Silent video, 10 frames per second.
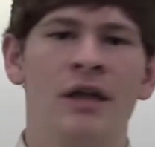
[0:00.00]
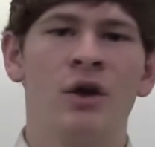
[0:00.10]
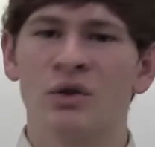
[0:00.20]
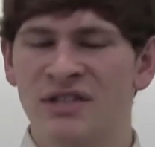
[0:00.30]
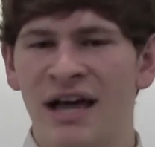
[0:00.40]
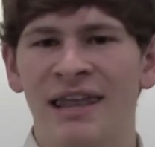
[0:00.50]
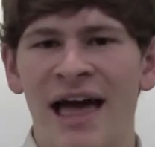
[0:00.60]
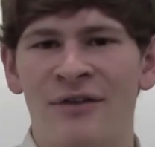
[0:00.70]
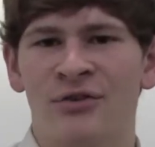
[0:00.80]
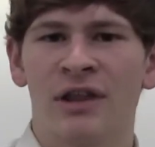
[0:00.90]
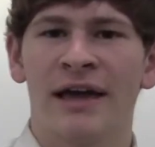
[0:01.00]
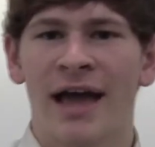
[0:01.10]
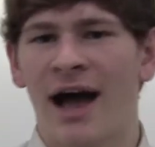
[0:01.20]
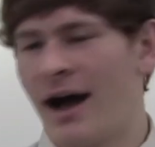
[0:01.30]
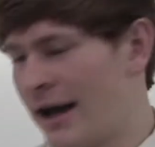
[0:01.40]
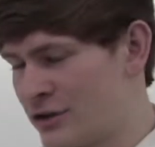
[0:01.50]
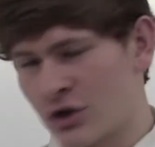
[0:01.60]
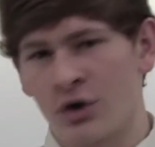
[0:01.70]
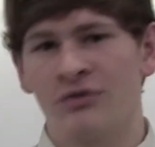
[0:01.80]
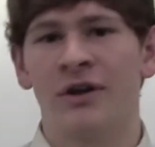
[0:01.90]
No, it's not Laffer like, haha, I just
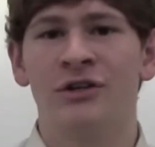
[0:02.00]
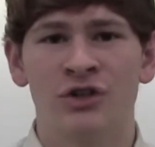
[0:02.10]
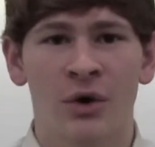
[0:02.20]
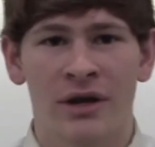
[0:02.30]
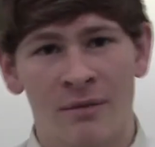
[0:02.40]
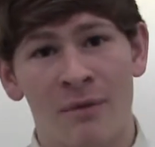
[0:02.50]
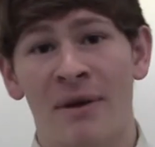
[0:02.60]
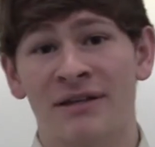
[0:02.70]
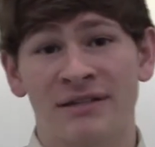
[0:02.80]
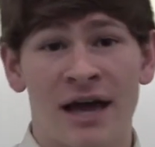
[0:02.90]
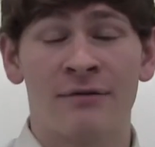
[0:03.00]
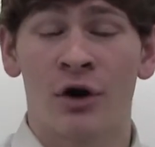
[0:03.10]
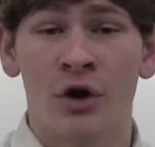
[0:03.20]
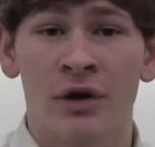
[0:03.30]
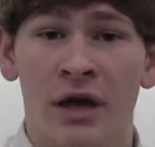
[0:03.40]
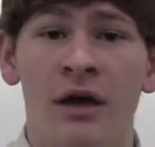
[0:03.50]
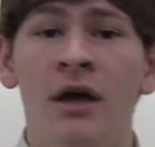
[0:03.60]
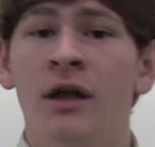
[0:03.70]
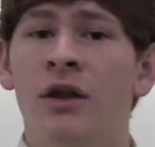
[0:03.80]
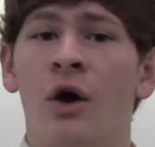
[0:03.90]
heard a funny joke and now I'm about to die of a hernia.
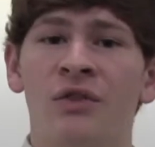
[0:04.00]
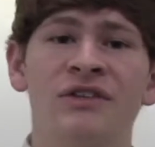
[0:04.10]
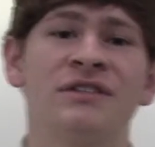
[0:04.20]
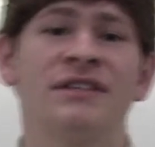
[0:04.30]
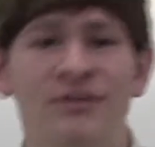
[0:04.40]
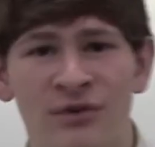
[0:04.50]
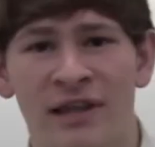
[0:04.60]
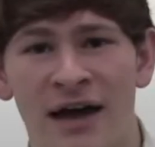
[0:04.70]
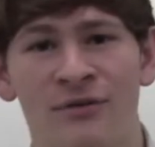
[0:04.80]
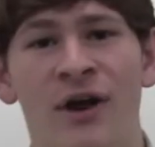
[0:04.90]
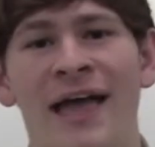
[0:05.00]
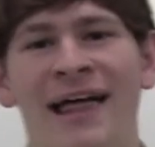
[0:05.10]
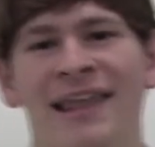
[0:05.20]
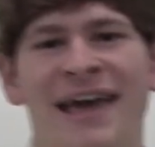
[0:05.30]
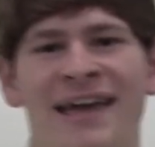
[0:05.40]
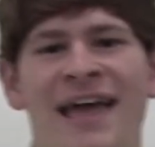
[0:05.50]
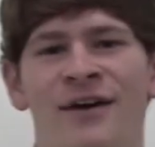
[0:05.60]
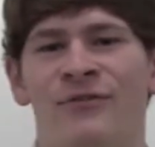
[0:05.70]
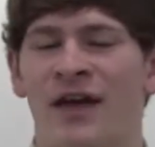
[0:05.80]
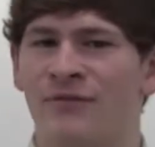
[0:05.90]
No, this is a different Laffer,
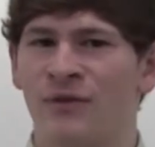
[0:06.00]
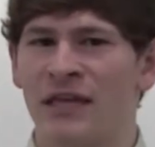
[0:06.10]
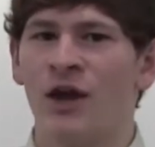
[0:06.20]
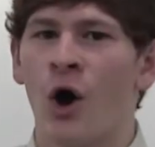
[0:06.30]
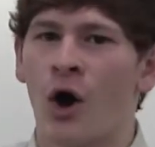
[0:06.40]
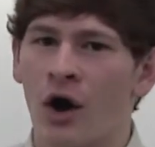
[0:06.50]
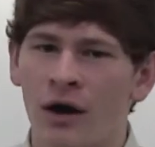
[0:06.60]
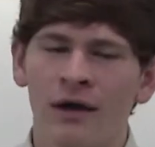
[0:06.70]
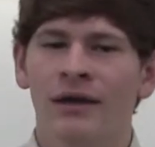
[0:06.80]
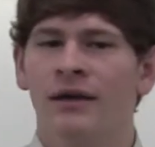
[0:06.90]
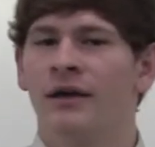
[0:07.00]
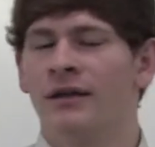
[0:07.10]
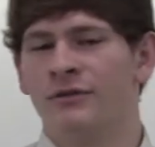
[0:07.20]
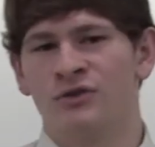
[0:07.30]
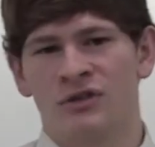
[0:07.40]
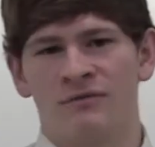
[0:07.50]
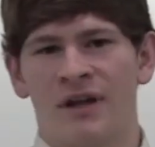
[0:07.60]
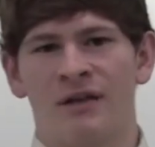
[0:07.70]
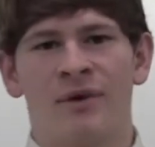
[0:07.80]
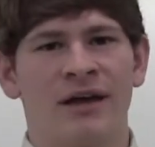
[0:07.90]
L-A-F-F-E-R. It was
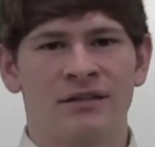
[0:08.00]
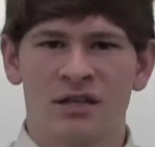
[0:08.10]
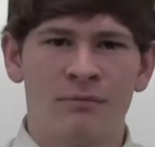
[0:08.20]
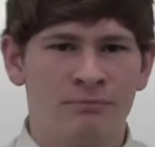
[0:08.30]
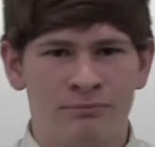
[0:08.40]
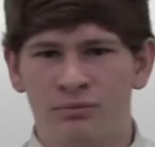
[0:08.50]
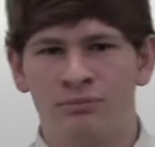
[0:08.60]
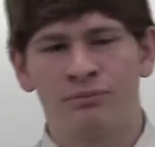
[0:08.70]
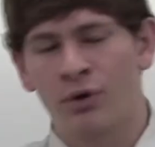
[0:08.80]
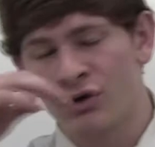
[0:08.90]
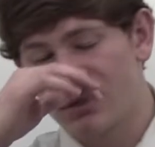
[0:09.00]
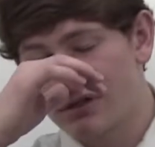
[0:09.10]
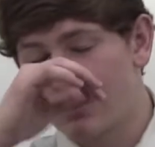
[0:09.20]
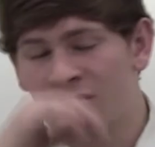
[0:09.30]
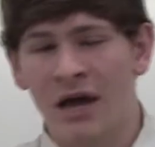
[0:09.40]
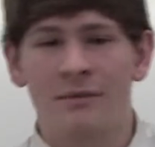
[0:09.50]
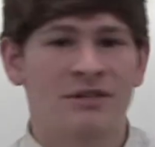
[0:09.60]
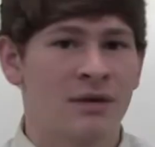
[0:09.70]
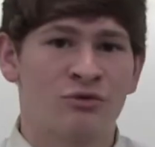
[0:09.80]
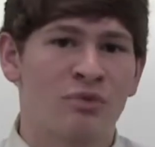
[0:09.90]
invented by some person sometime. His
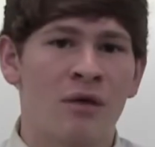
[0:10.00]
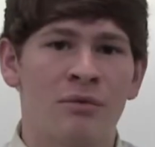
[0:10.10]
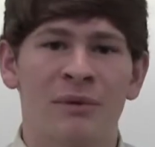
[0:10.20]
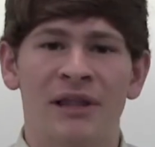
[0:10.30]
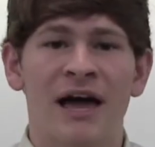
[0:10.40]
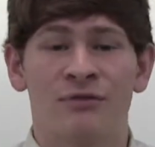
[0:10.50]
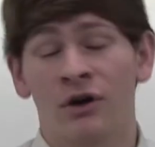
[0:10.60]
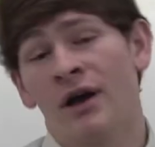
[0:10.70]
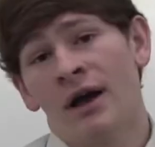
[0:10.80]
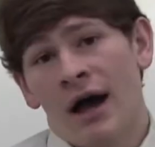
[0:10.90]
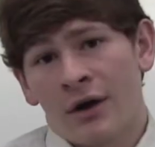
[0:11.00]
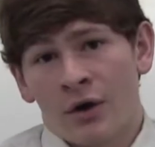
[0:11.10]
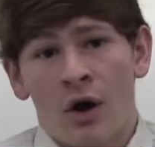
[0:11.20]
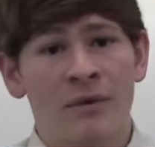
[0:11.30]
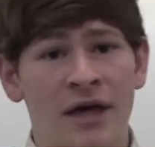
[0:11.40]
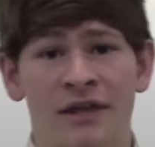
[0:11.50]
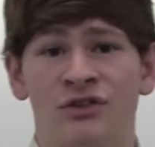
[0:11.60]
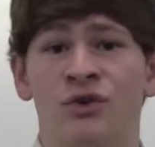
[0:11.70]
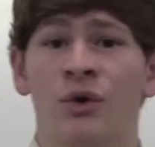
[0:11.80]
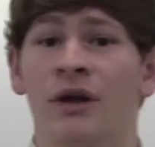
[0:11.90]
name was probably Laffer. I don't know, I'm not a
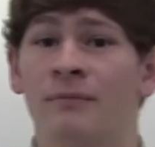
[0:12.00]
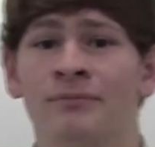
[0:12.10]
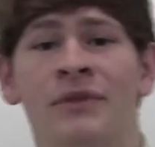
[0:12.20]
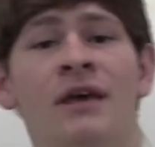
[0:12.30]
historian.